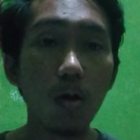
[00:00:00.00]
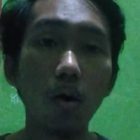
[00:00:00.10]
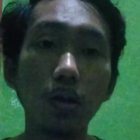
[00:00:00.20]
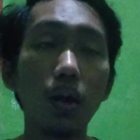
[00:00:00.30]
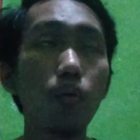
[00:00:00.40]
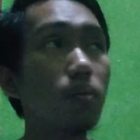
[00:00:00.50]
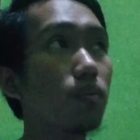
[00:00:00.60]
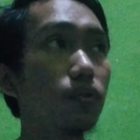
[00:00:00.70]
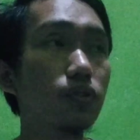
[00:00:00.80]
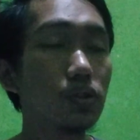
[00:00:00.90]
Okay, we
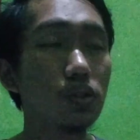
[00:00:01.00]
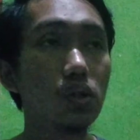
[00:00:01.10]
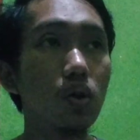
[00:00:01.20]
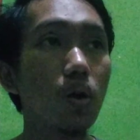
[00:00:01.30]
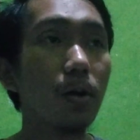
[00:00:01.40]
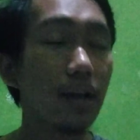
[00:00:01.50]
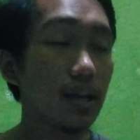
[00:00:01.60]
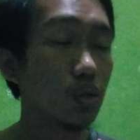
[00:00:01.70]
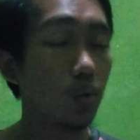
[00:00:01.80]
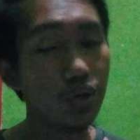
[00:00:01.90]
move to
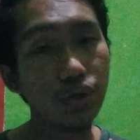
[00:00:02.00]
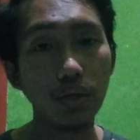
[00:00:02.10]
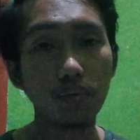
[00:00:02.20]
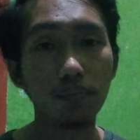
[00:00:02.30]
next question.